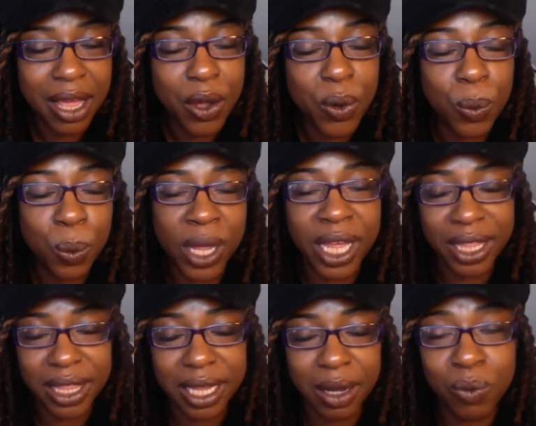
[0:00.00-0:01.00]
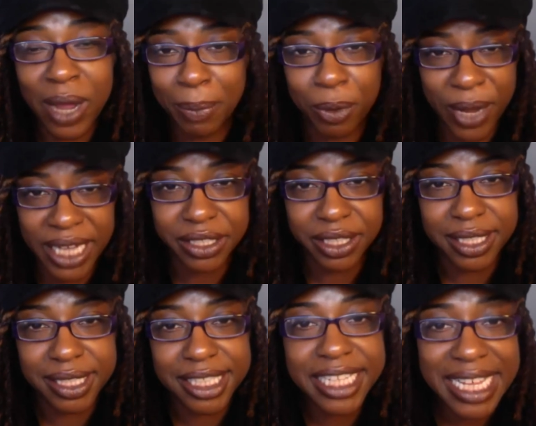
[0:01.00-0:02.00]
with
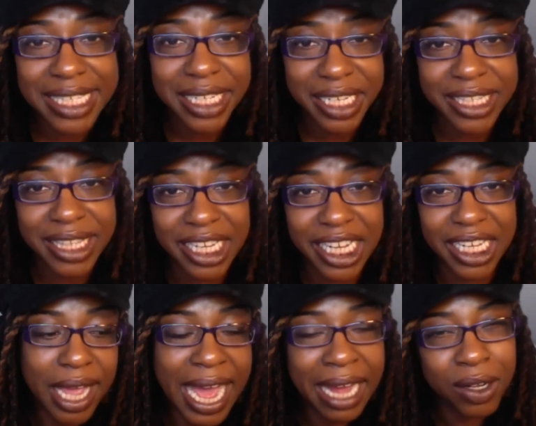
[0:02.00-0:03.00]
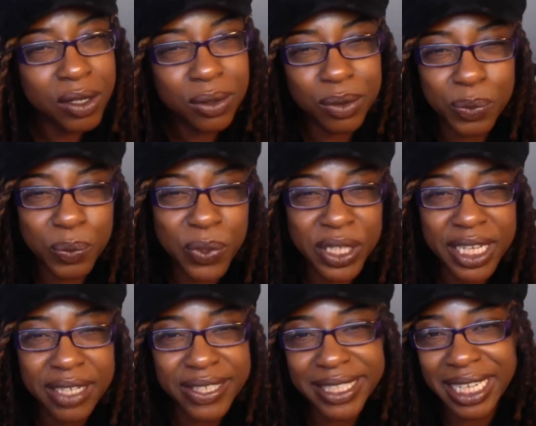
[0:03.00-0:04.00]
reparations. That's a good thing. I don't really
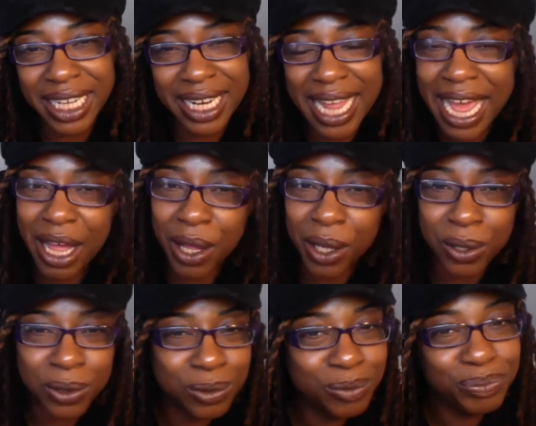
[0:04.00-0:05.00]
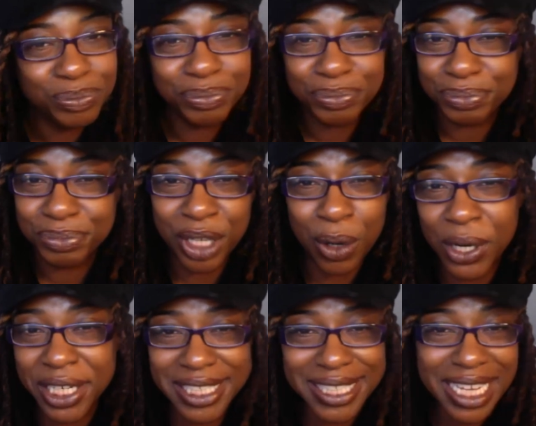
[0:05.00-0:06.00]
understand how the
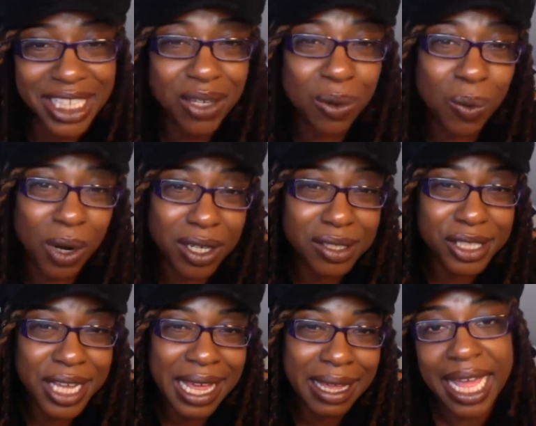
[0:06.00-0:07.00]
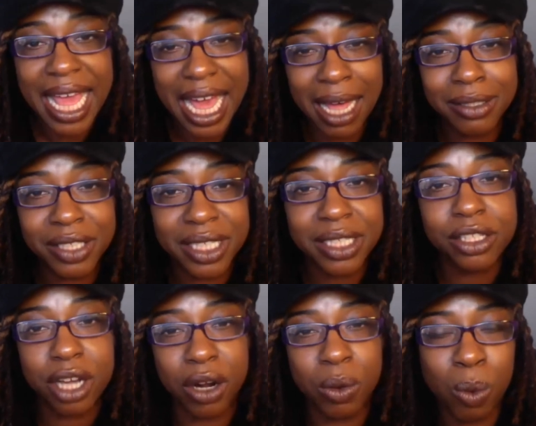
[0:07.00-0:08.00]
organization works yet. I just
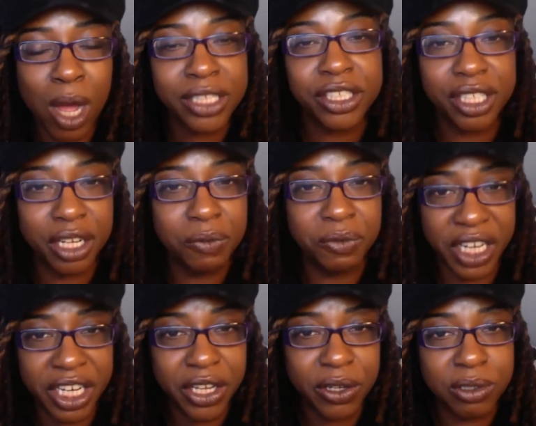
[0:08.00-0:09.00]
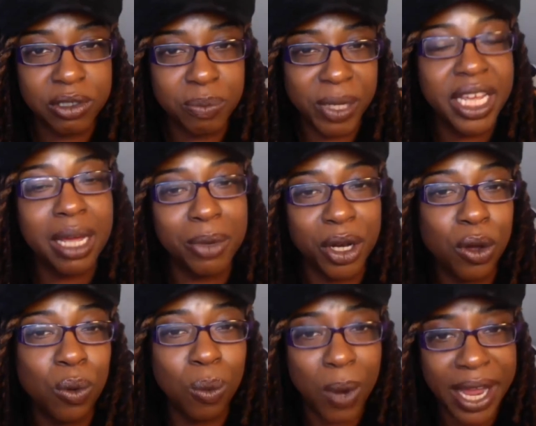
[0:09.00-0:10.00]
started watching their videos, becoming
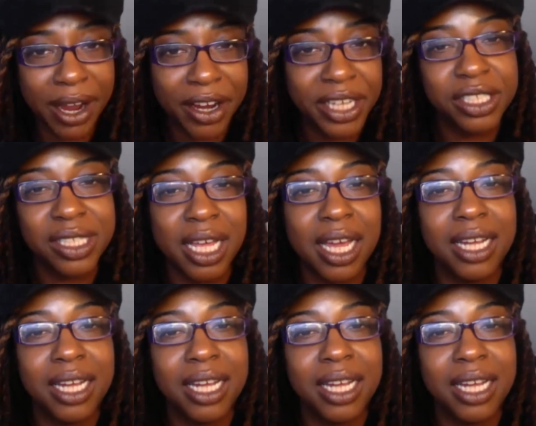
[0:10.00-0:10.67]
aware, and just